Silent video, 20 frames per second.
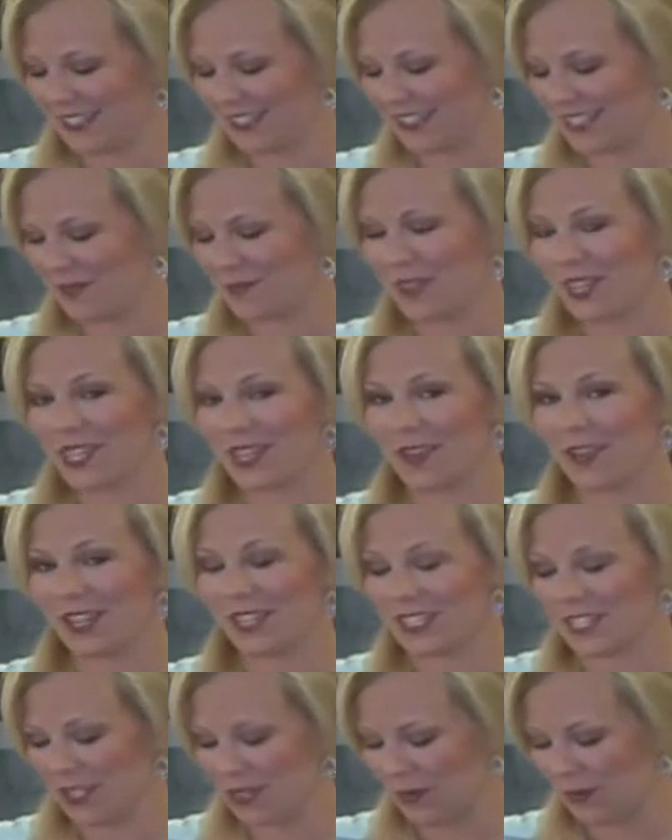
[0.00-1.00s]
something you
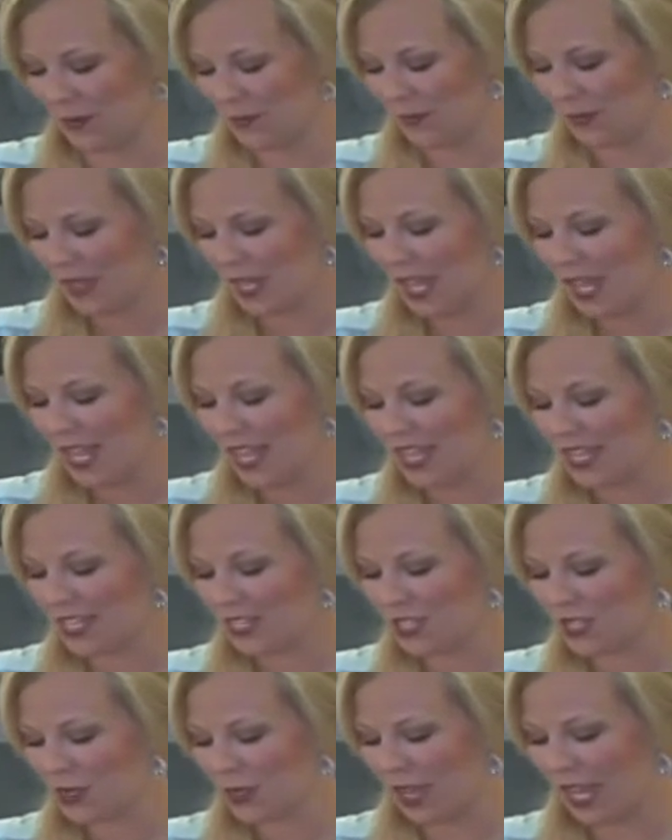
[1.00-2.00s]
can do
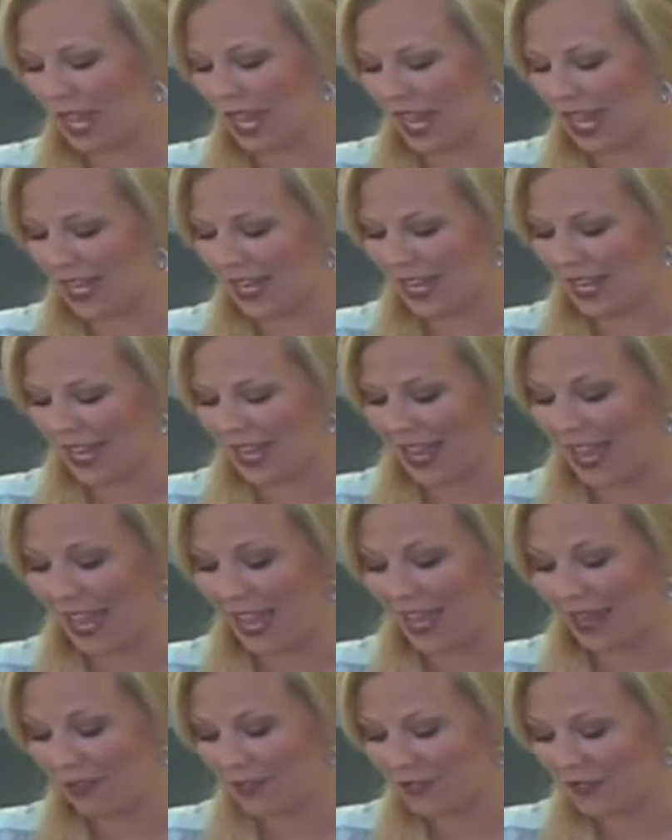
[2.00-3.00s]
is you can,
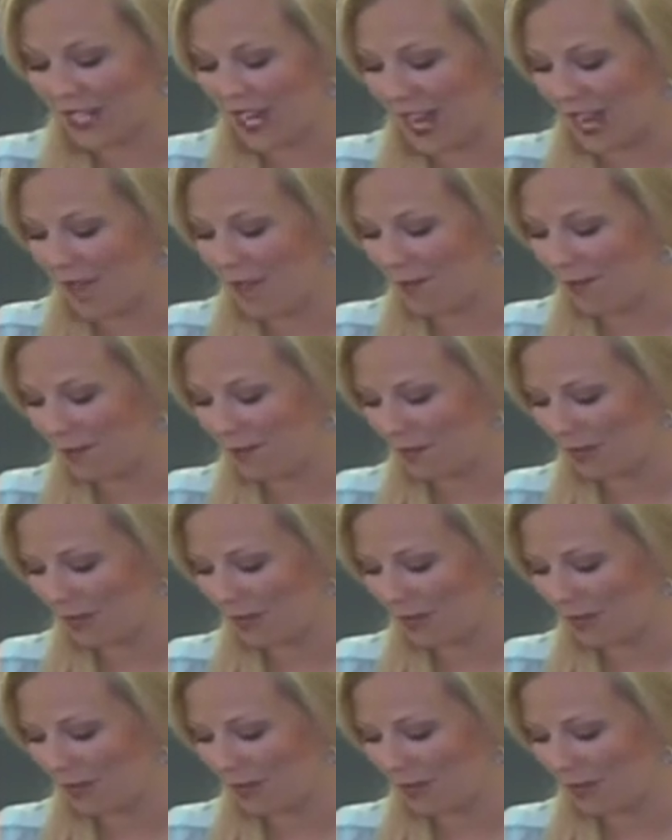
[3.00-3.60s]
ahead of time,